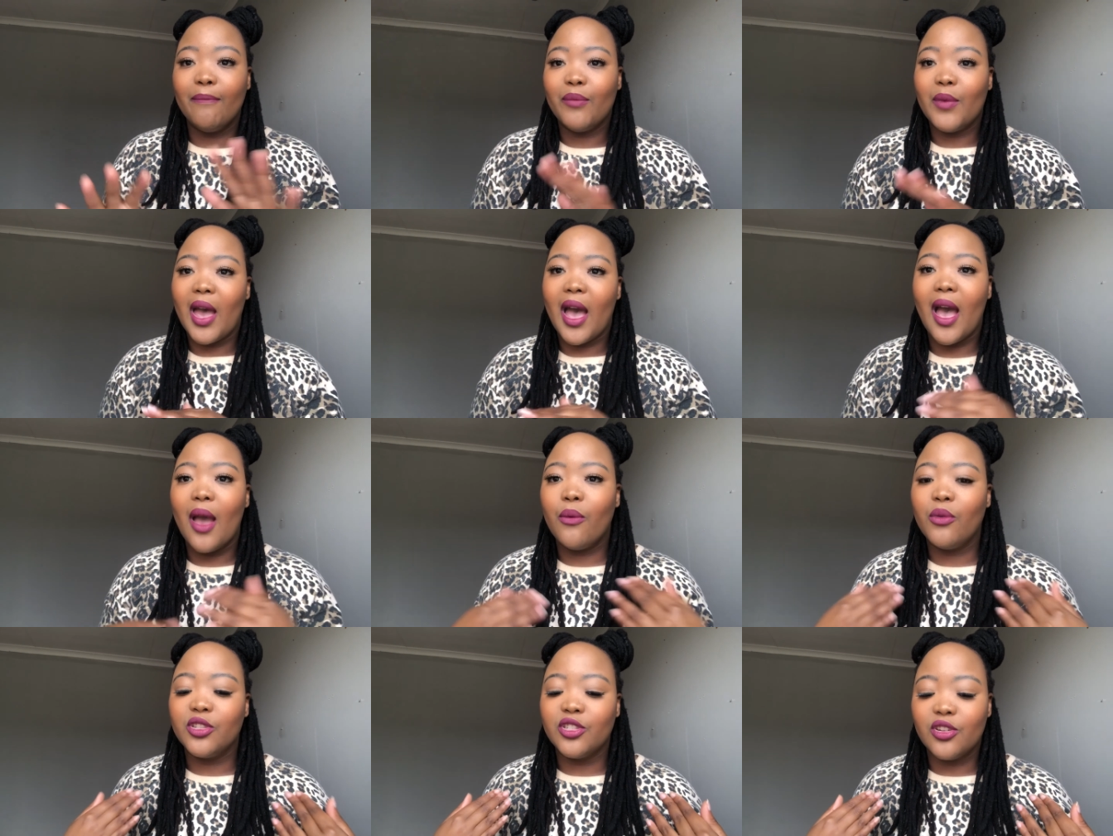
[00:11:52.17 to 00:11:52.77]
I
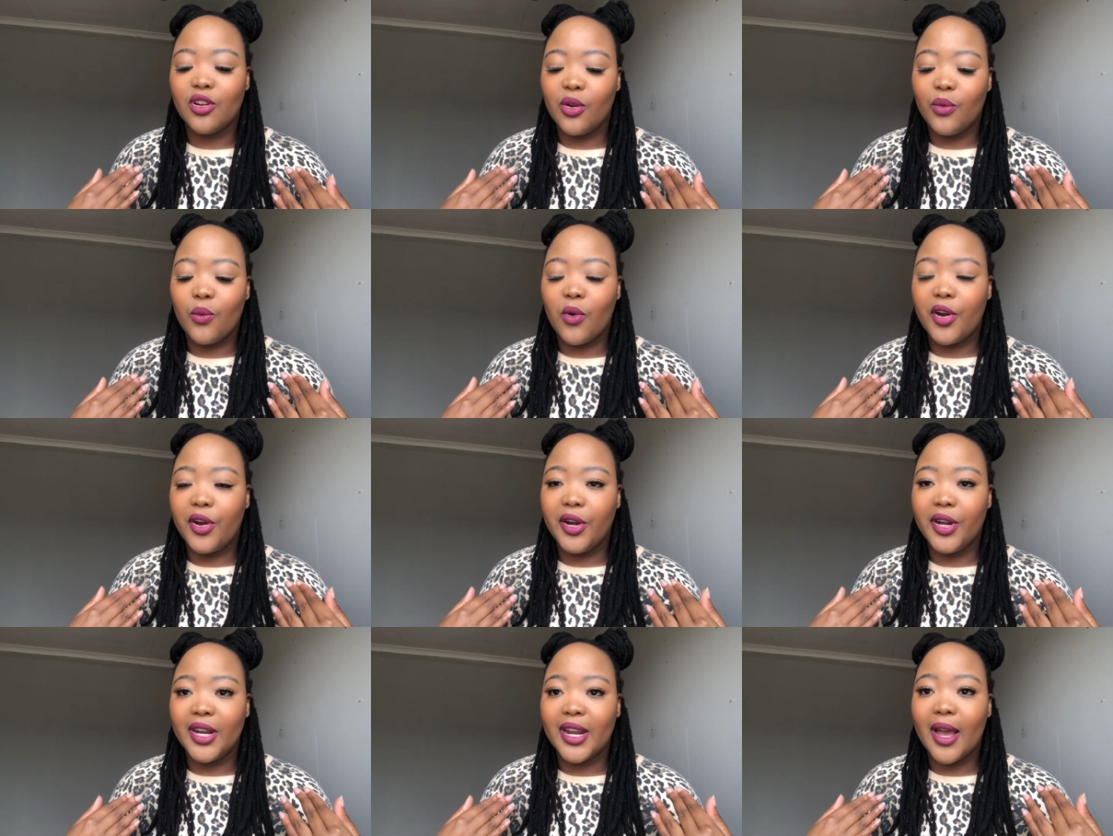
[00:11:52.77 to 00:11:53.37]
was not
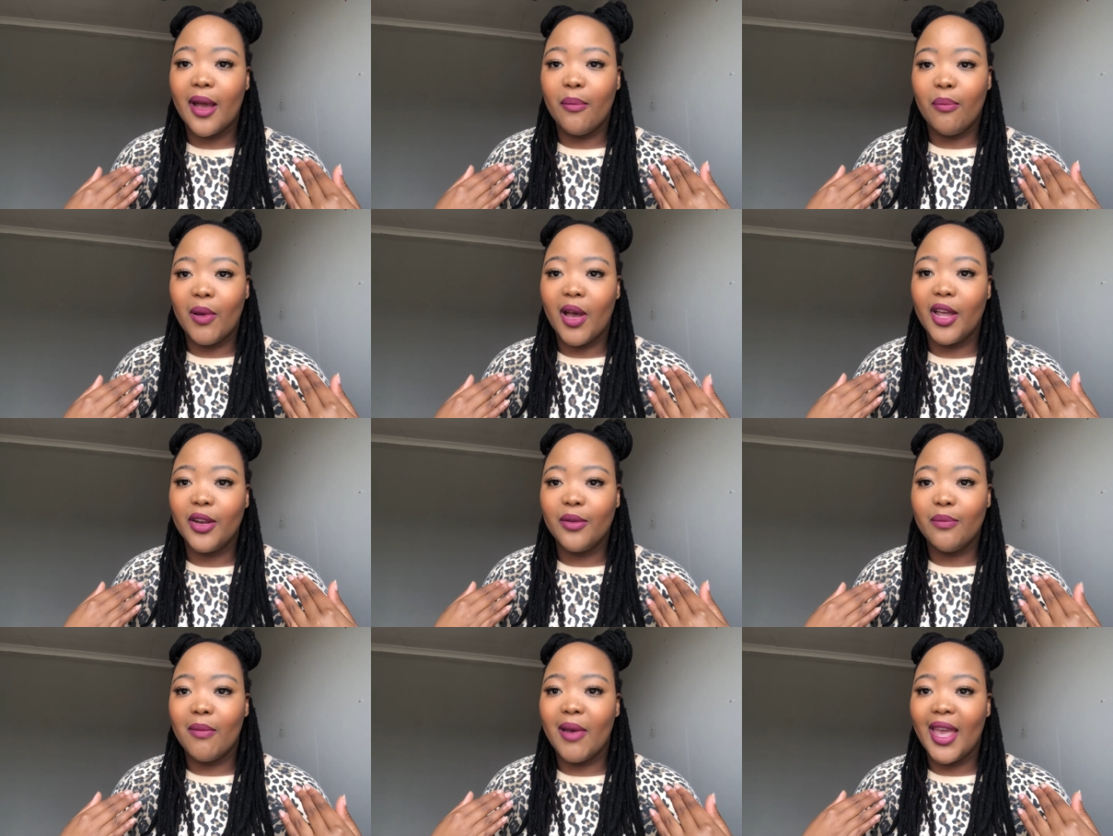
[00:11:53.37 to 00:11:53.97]
worried
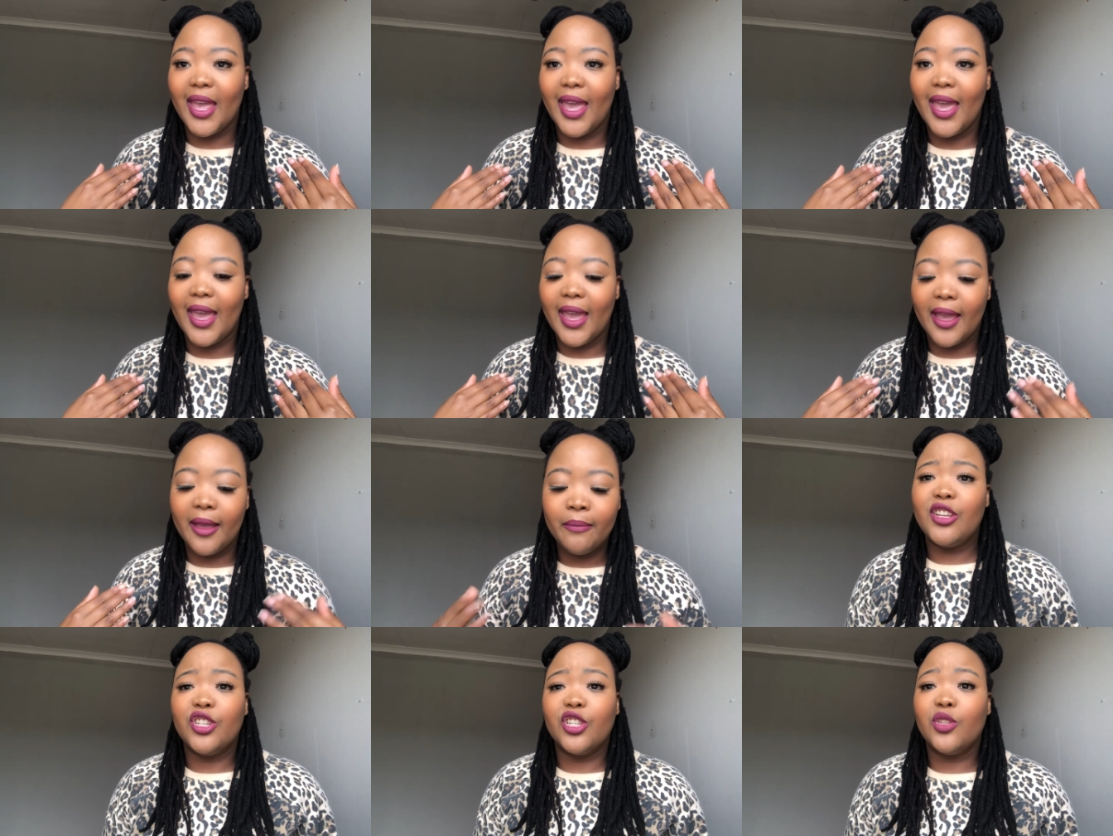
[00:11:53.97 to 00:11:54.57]
about my
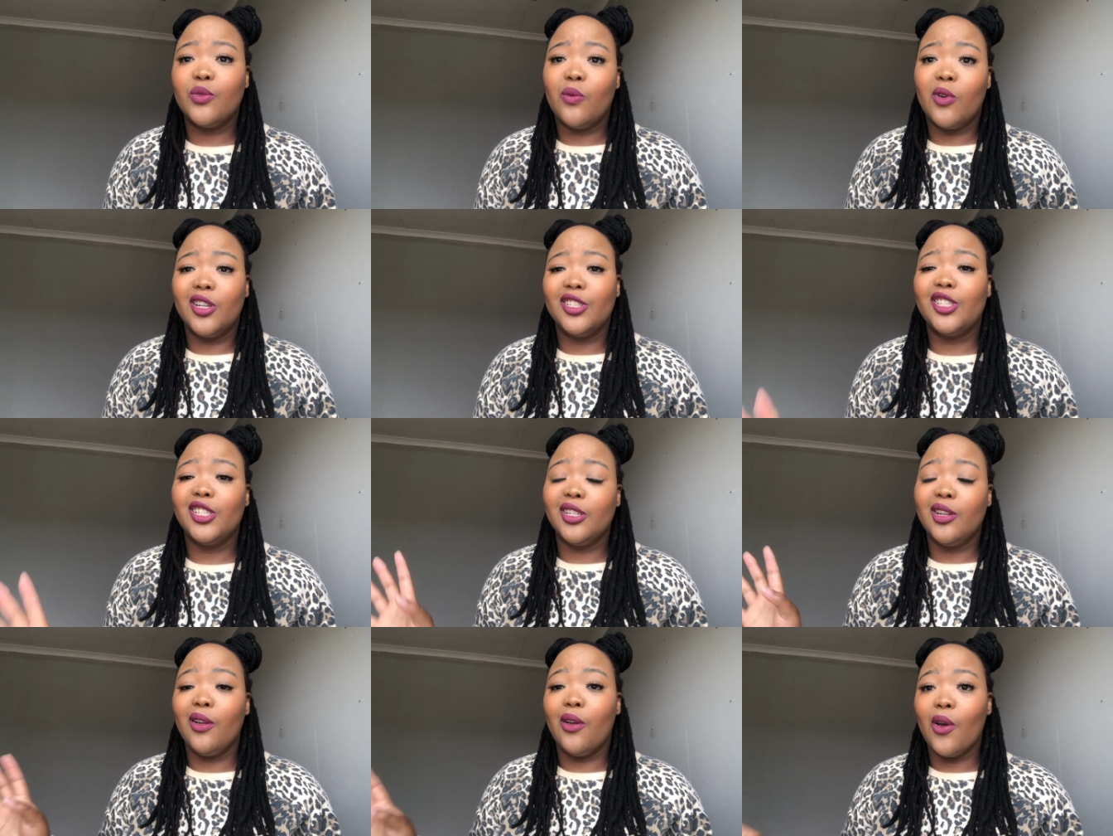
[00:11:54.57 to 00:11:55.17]
hair, just wash
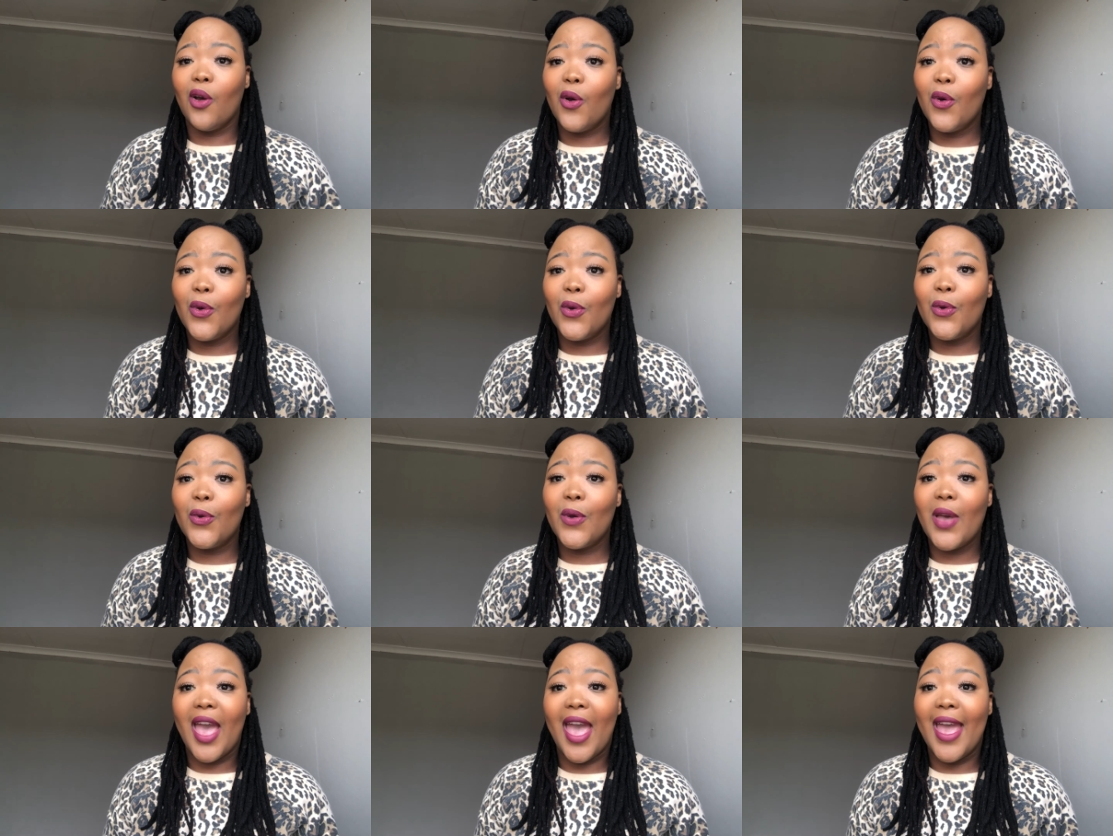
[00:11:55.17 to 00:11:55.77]
and
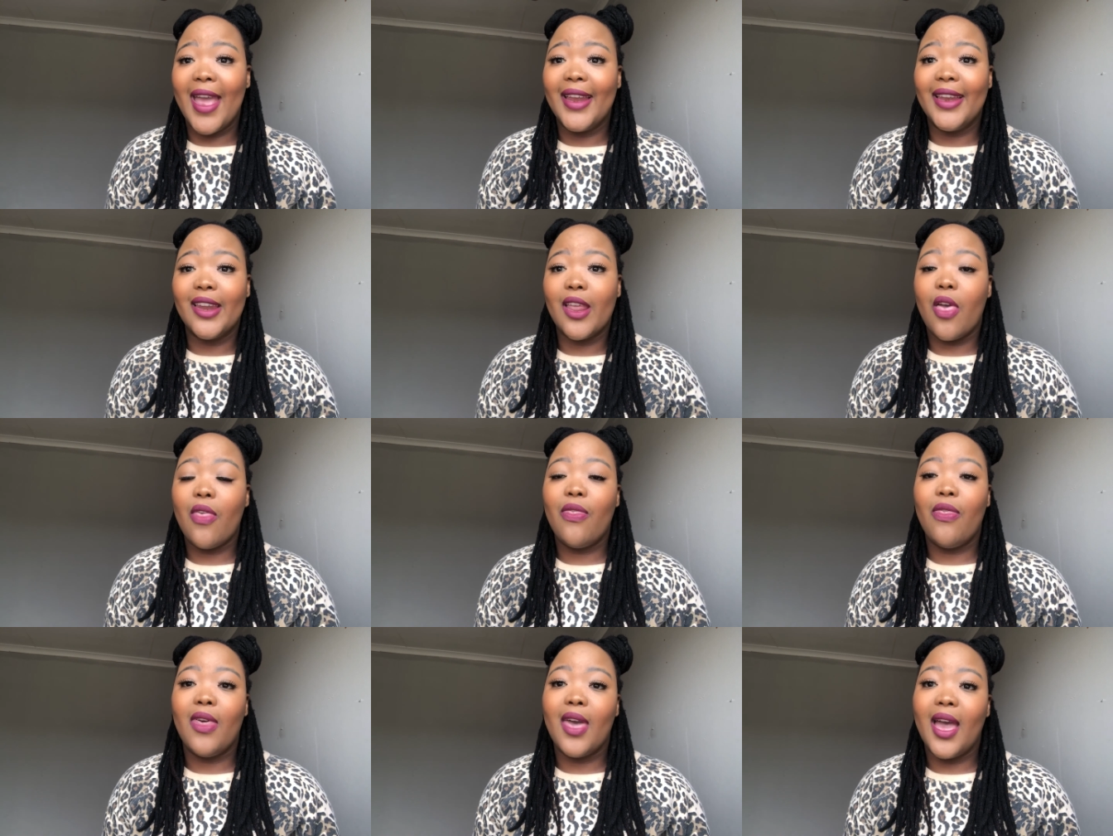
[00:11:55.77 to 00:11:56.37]
go, and
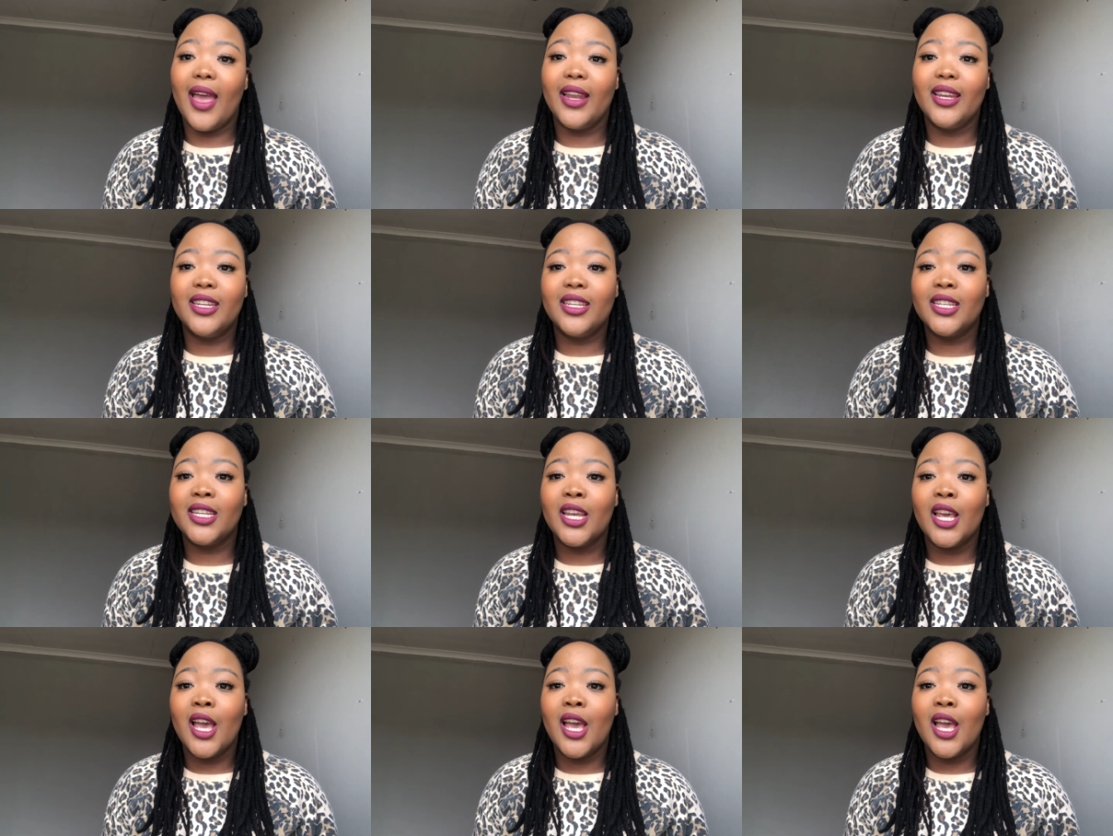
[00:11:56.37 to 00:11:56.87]
that